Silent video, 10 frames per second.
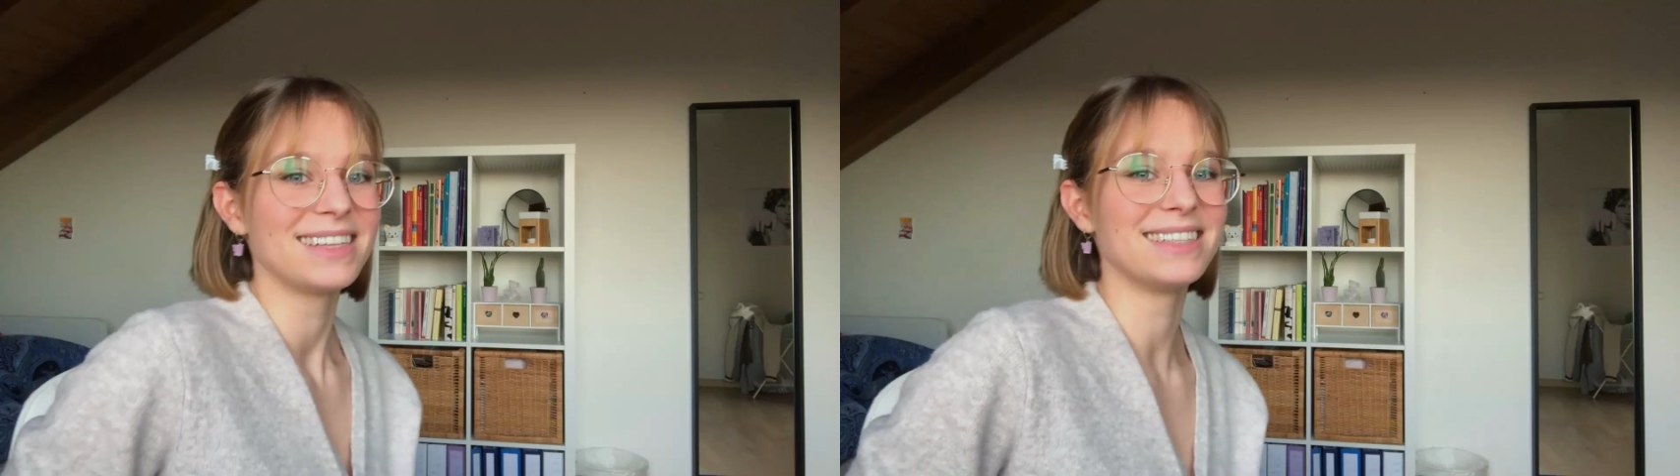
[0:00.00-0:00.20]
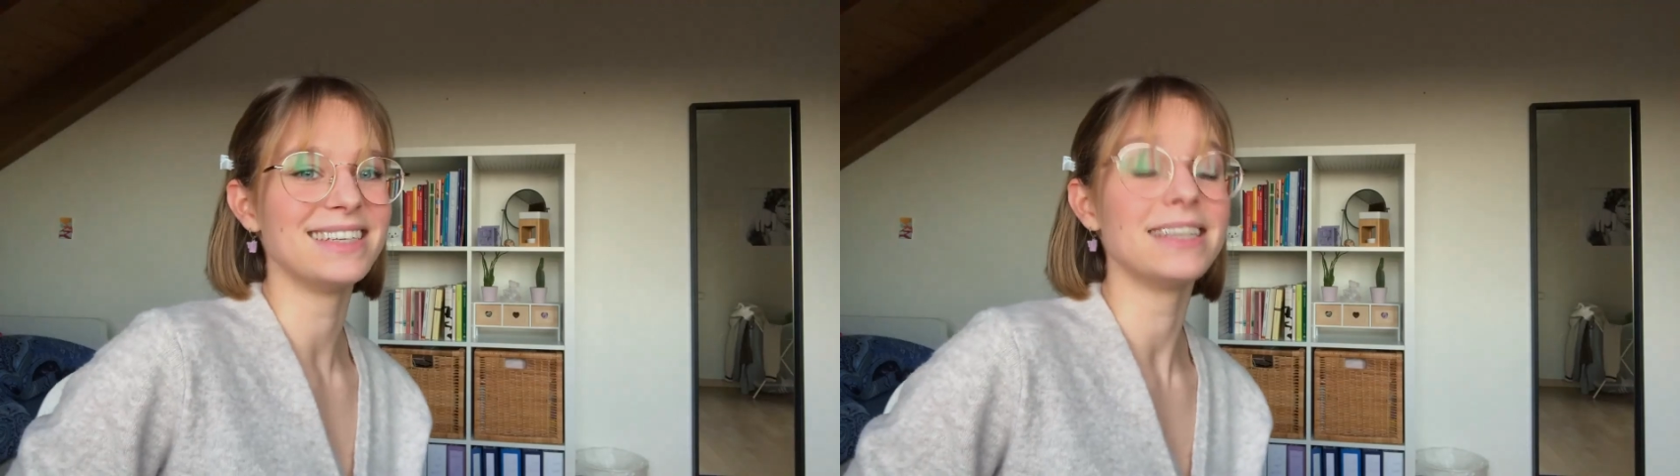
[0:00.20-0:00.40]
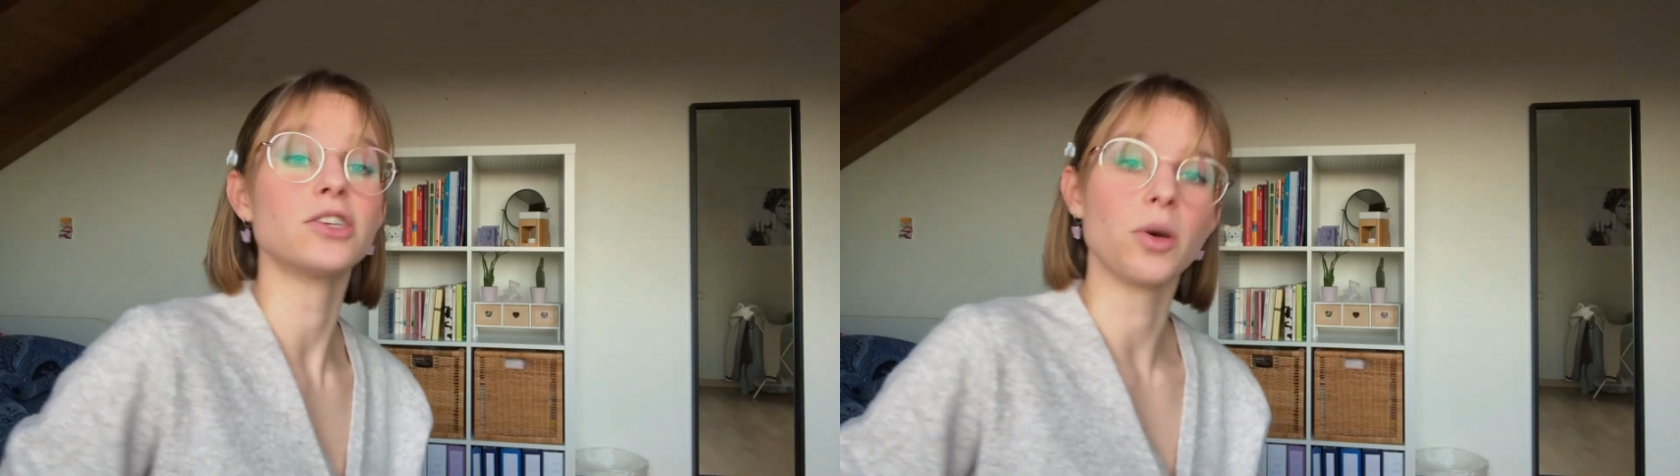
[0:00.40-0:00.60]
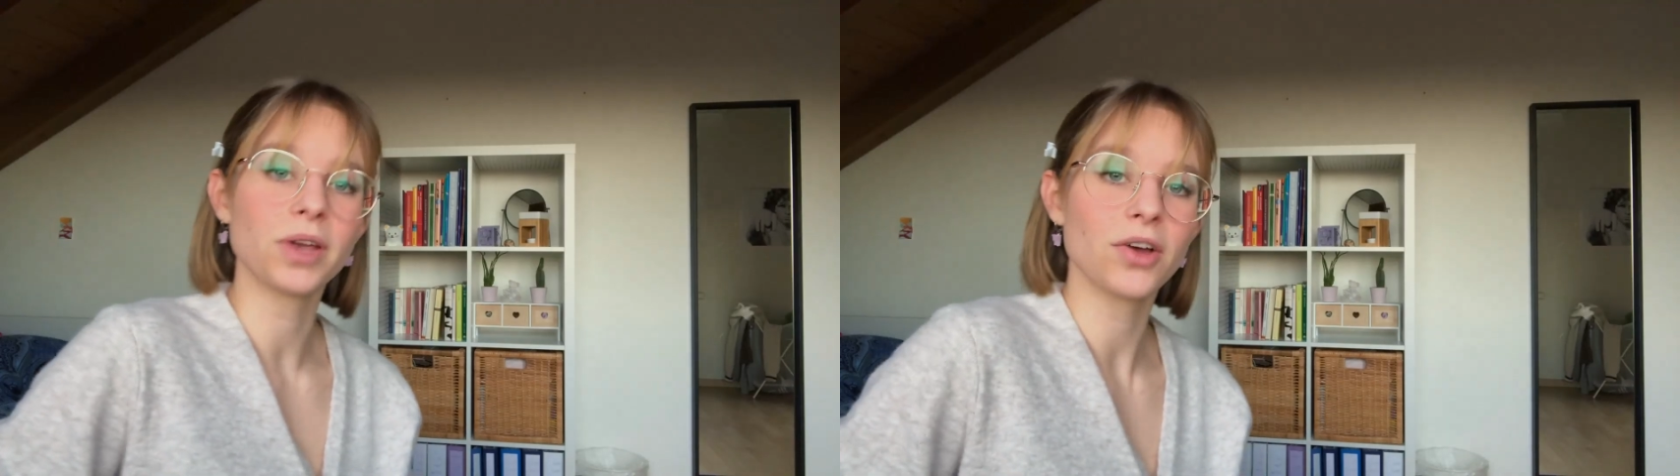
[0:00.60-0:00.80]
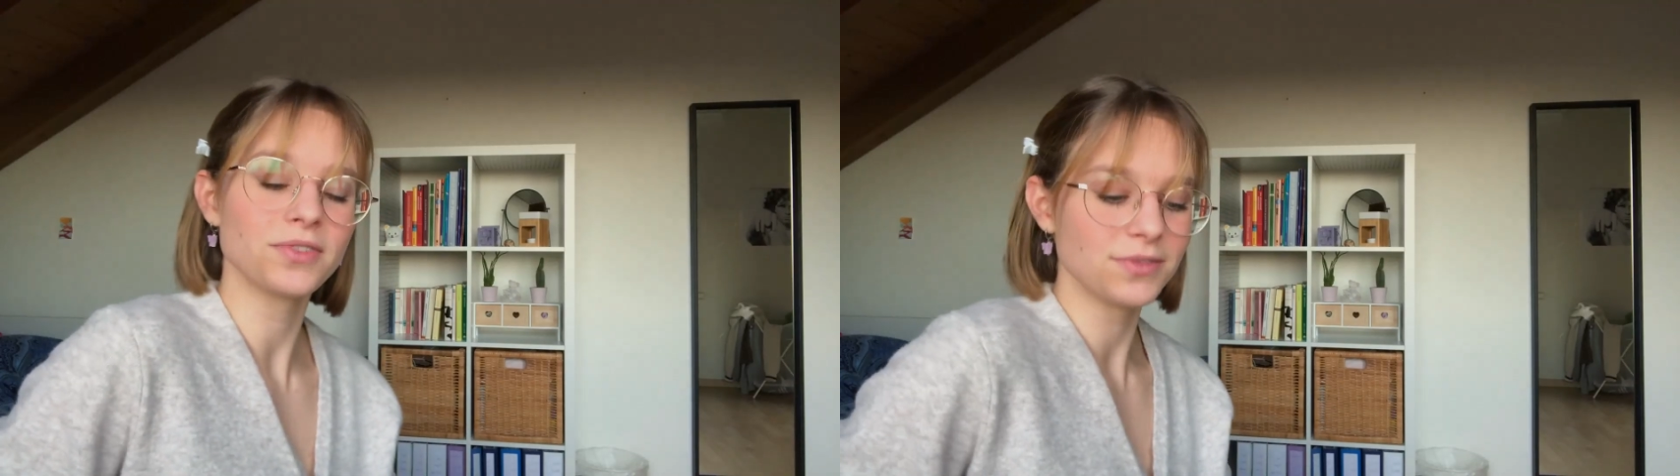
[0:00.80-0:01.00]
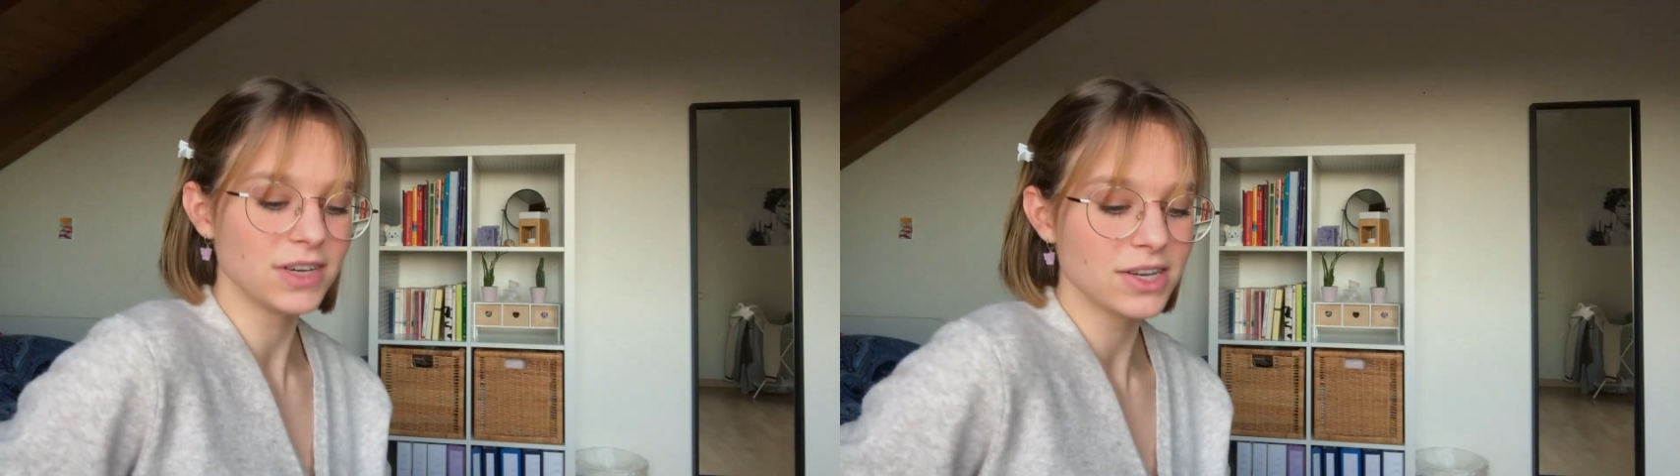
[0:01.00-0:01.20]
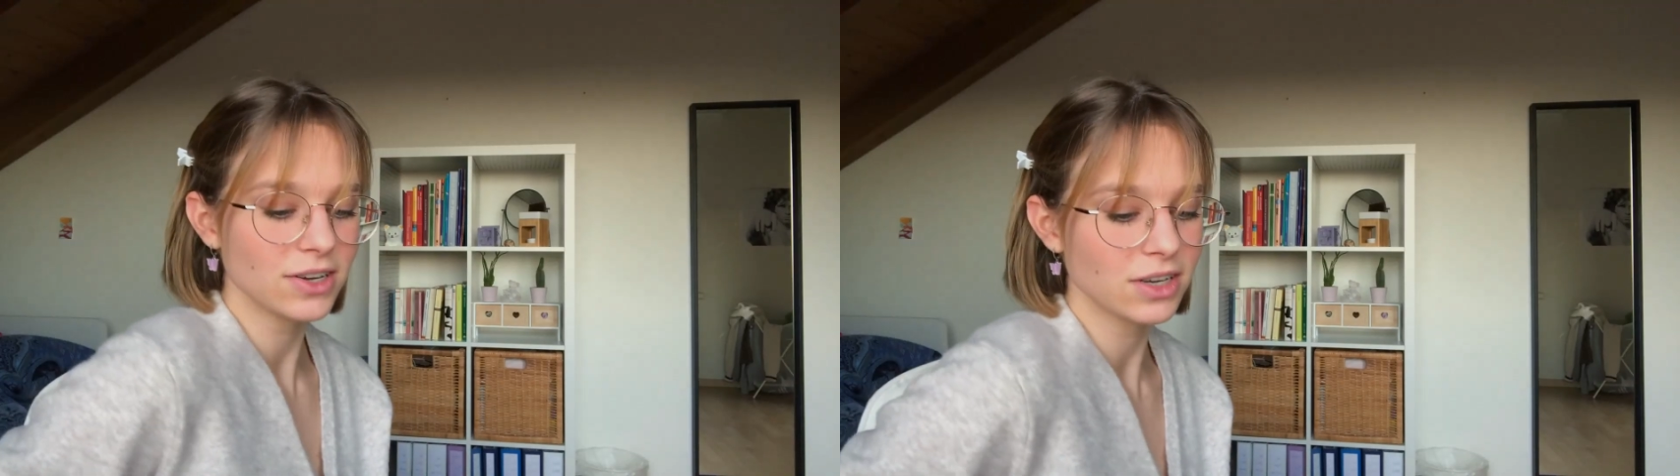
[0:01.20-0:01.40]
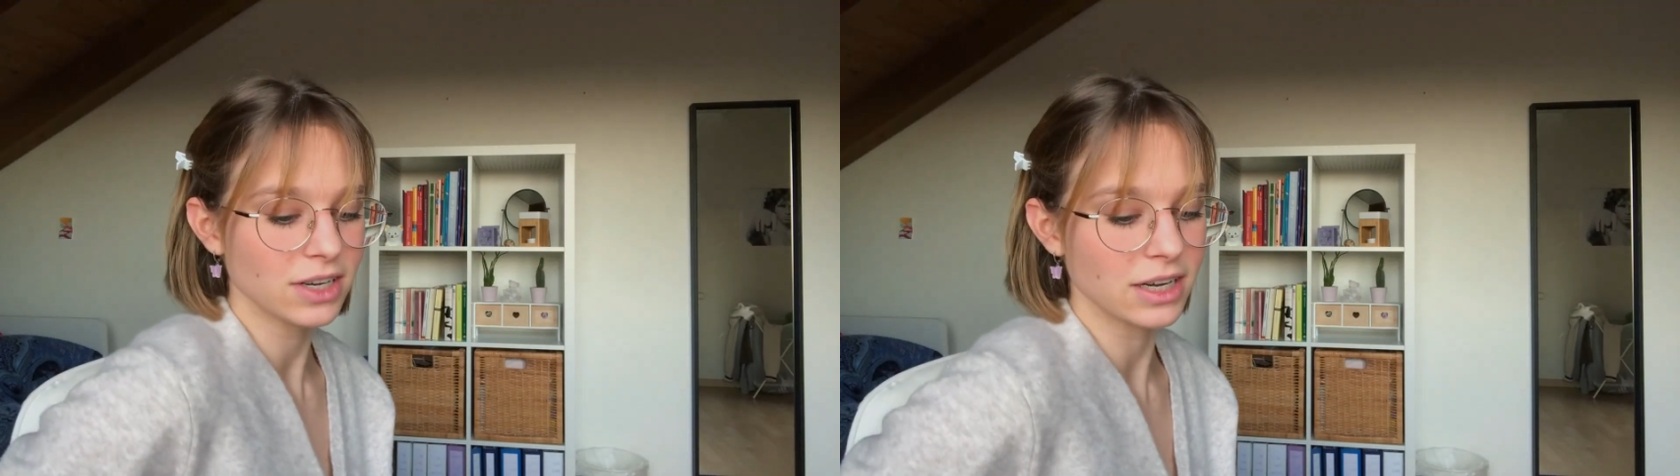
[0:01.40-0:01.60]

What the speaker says: The topic of the video